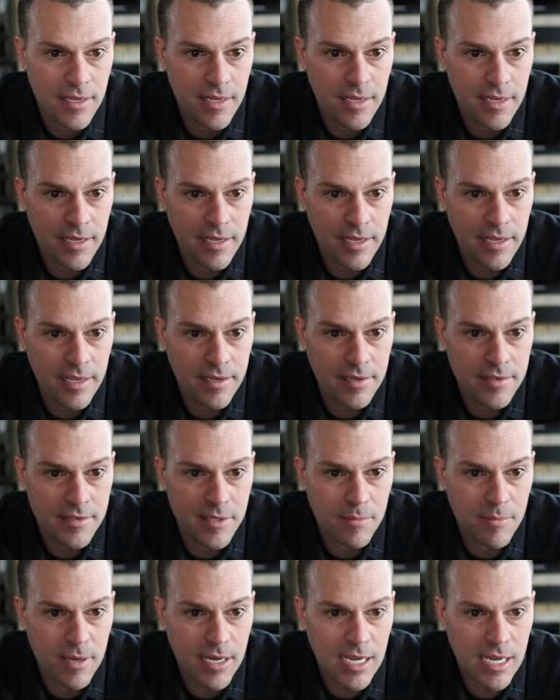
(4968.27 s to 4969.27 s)
And does
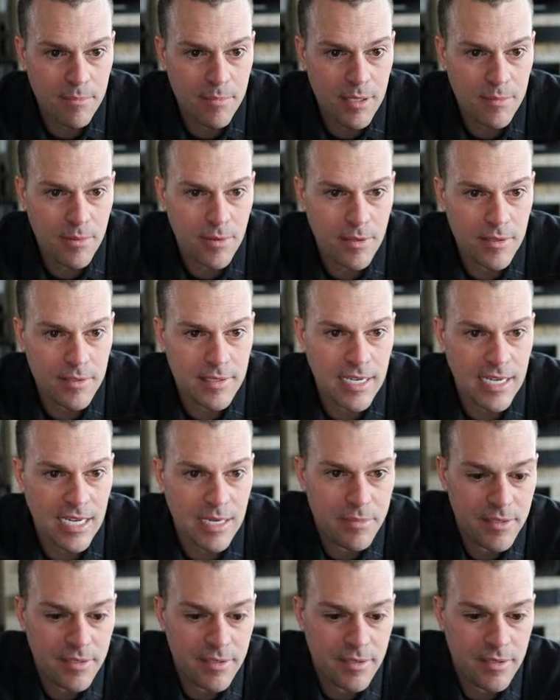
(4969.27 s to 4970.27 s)
it pop up on
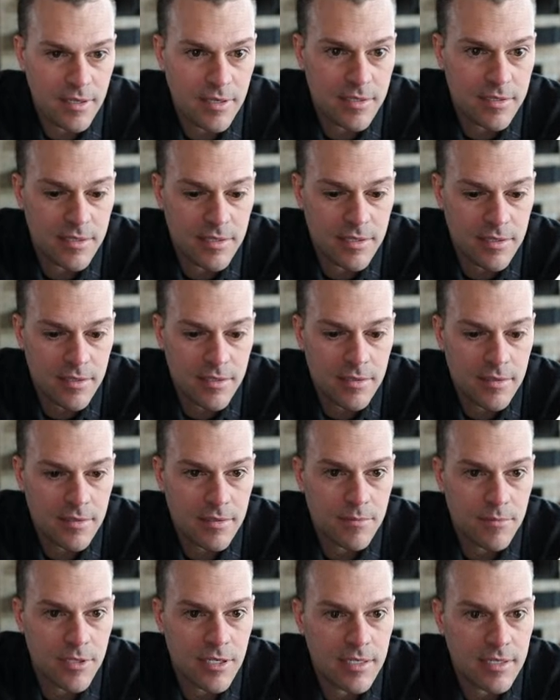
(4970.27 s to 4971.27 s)
top? It doesn't.
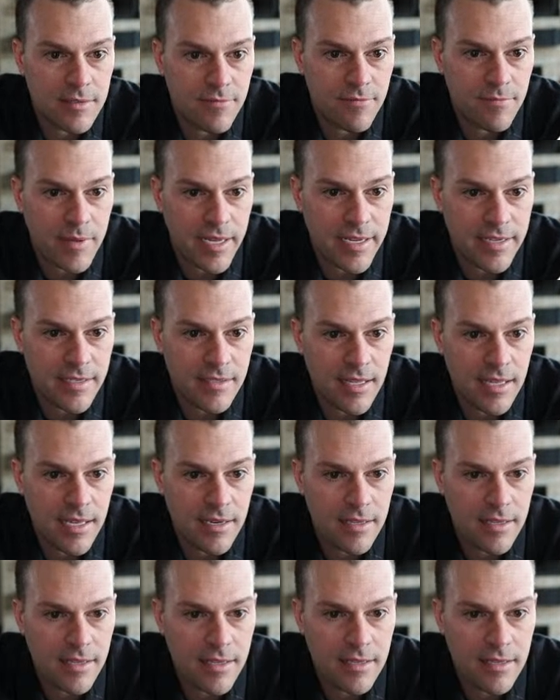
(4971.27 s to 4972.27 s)
So we're going to paste
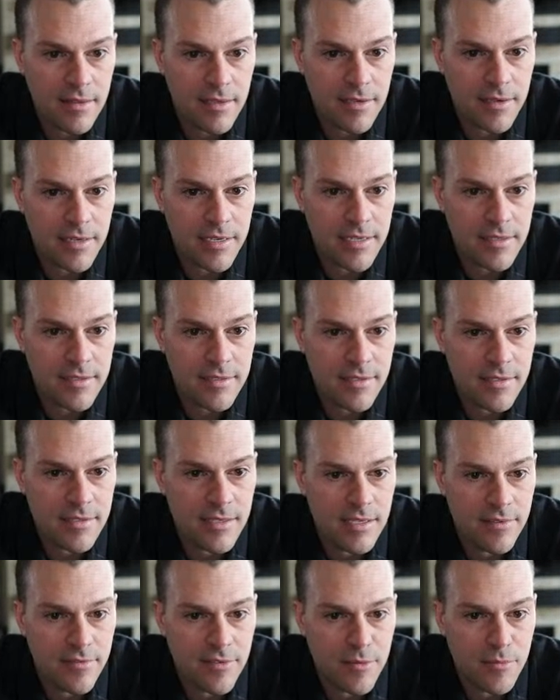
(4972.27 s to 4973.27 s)
that in. There it is,
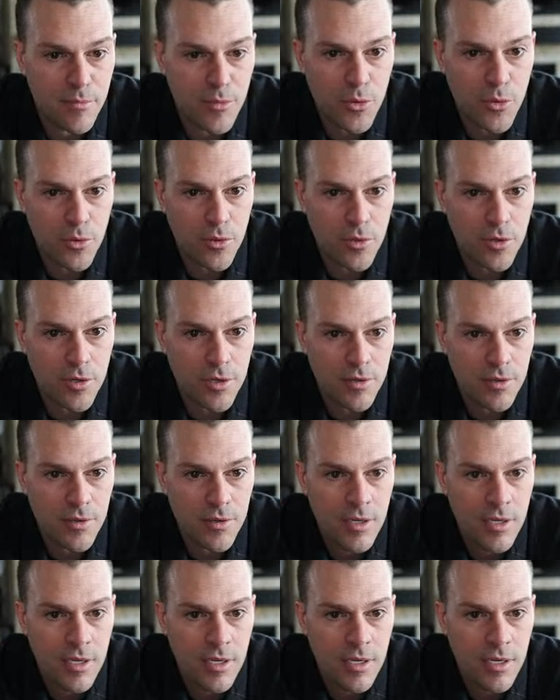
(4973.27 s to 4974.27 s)
Stephen Mueller.
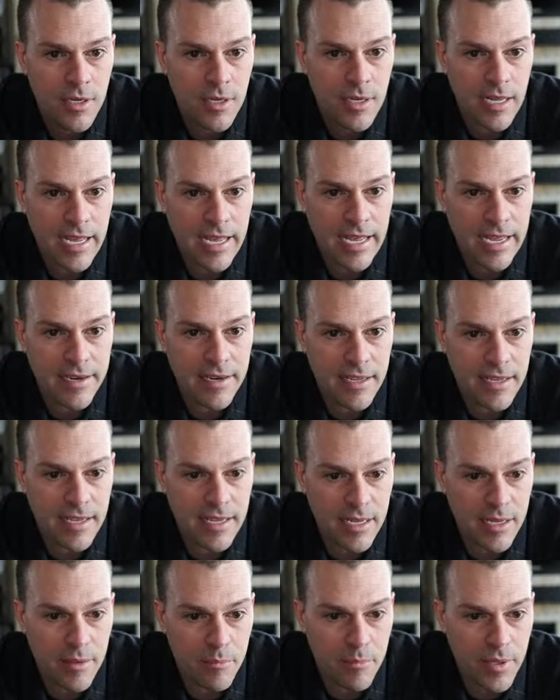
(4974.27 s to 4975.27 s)
Add to
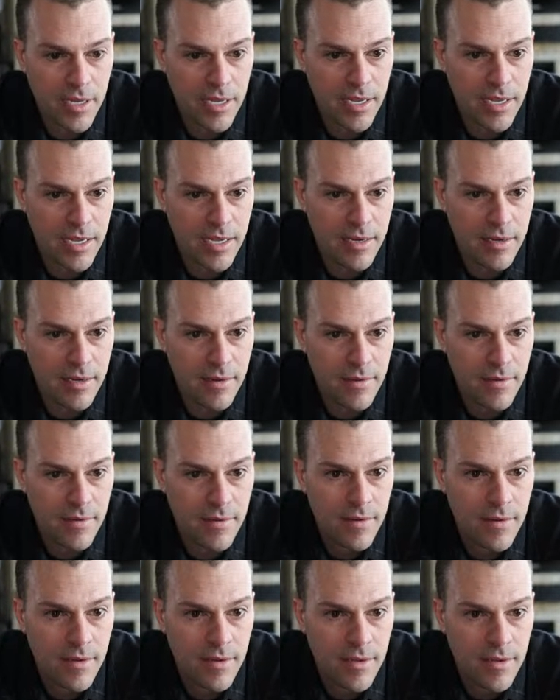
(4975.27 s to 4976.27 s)
campaign.
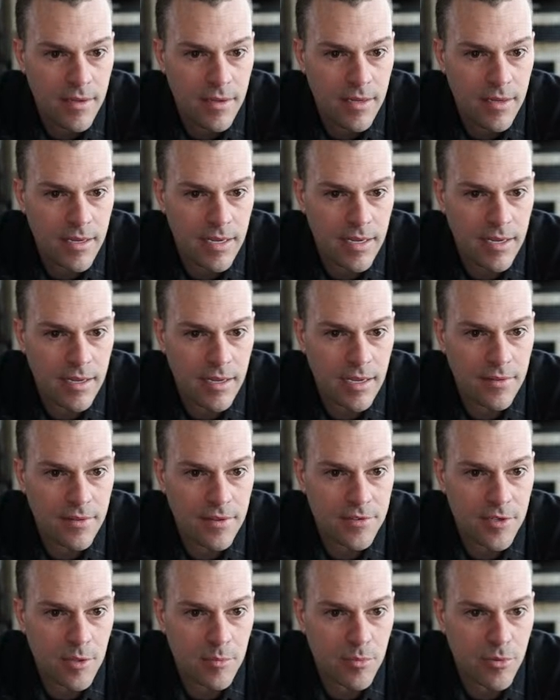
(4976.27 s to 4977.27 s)
And
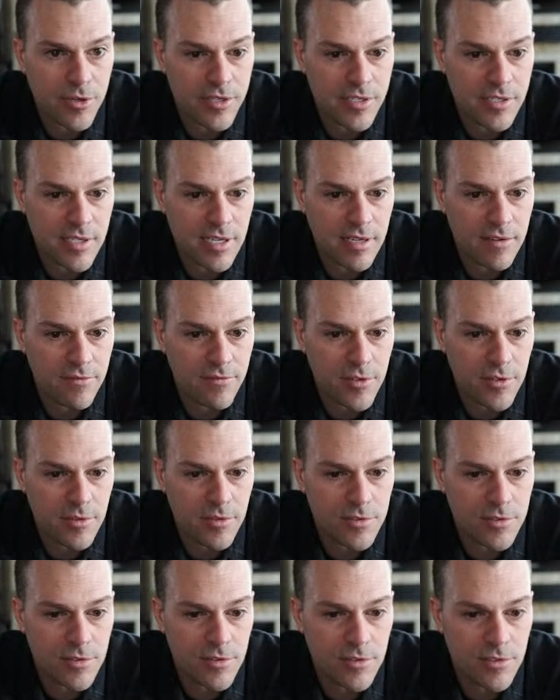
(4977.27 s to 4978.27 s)
there's our preset
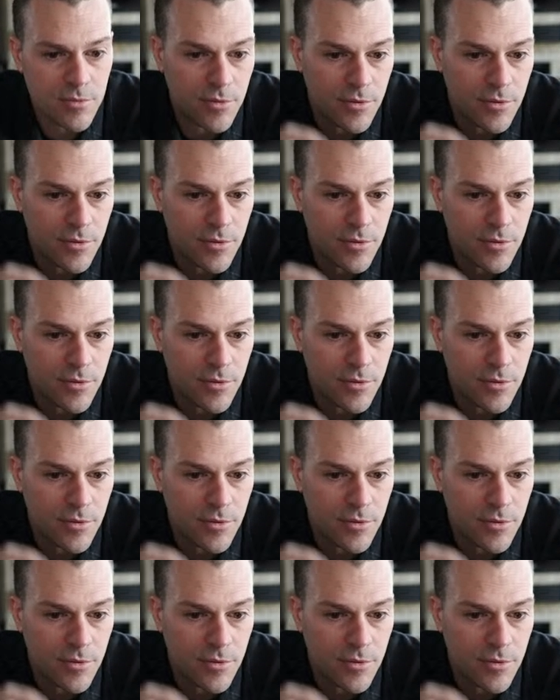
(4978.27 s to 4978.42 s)
filters.